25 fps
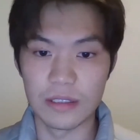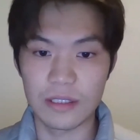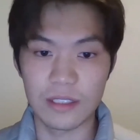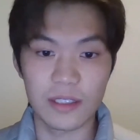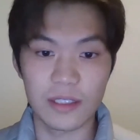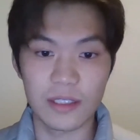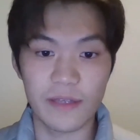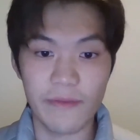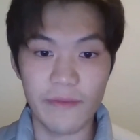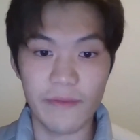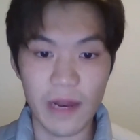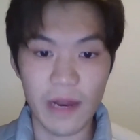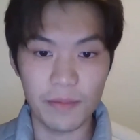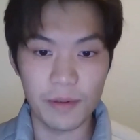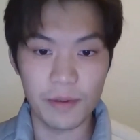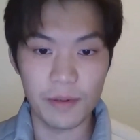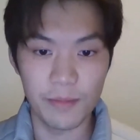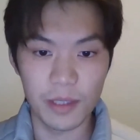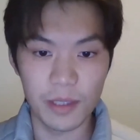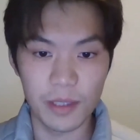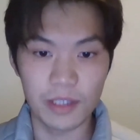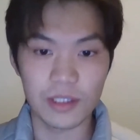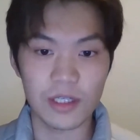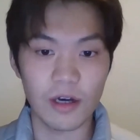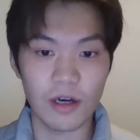the
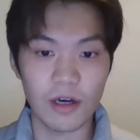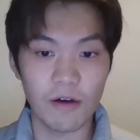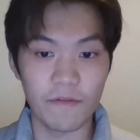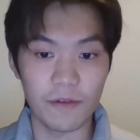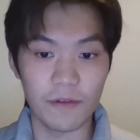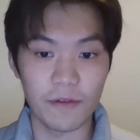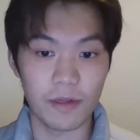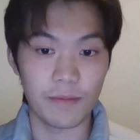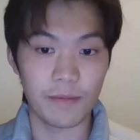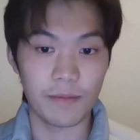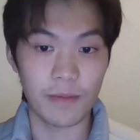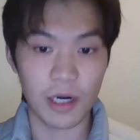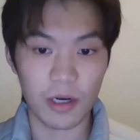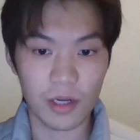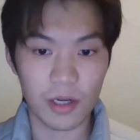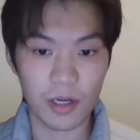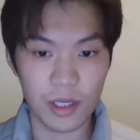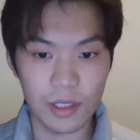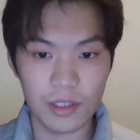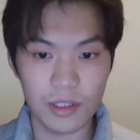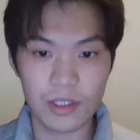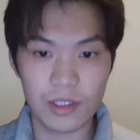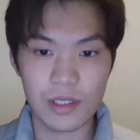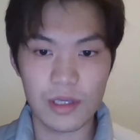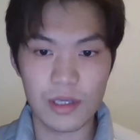development of the
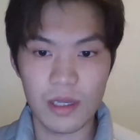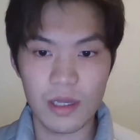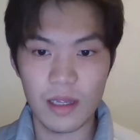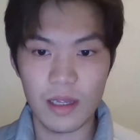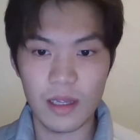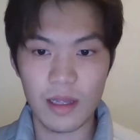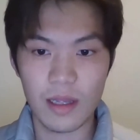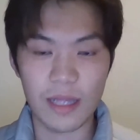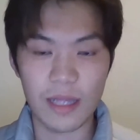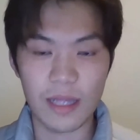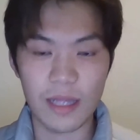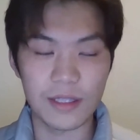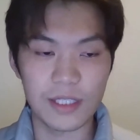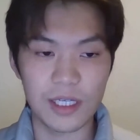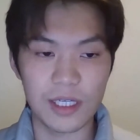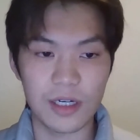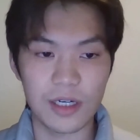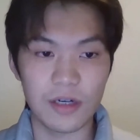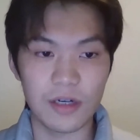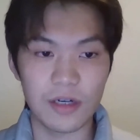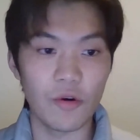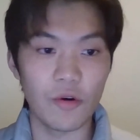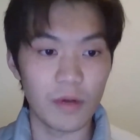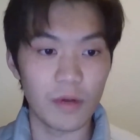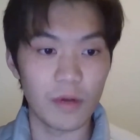market and
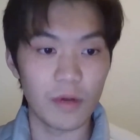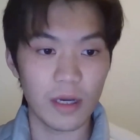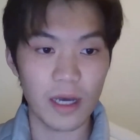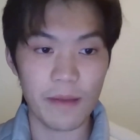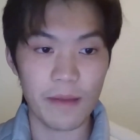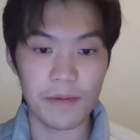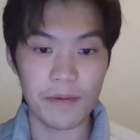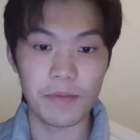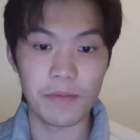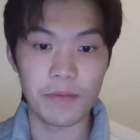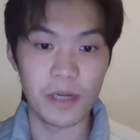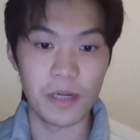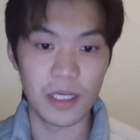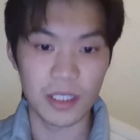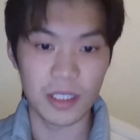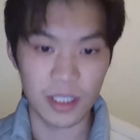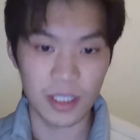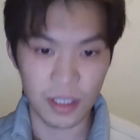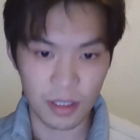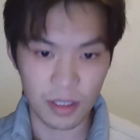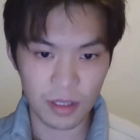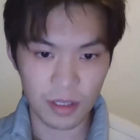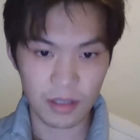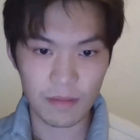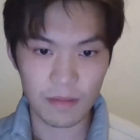their own
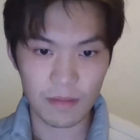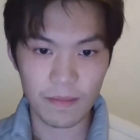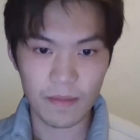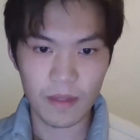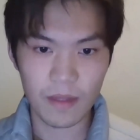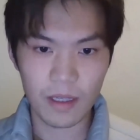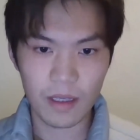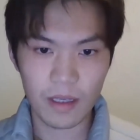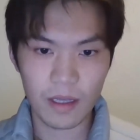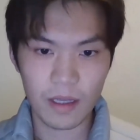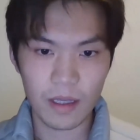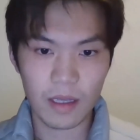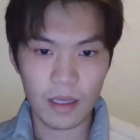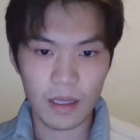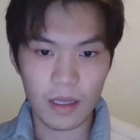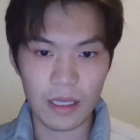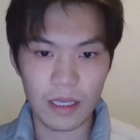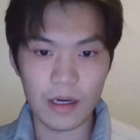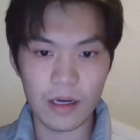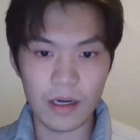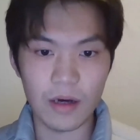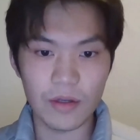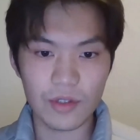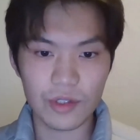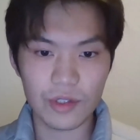capabilities.
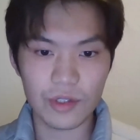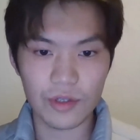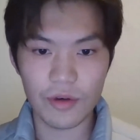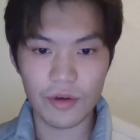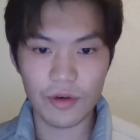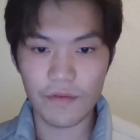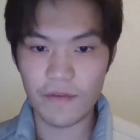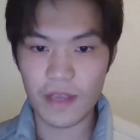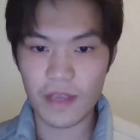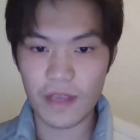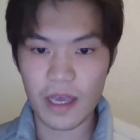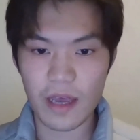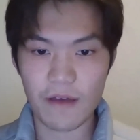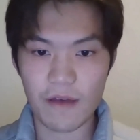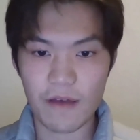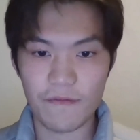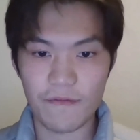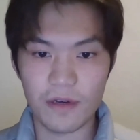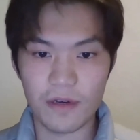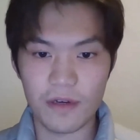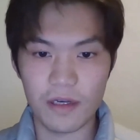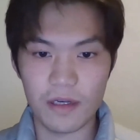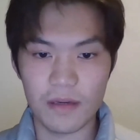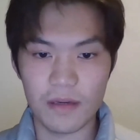And also, we have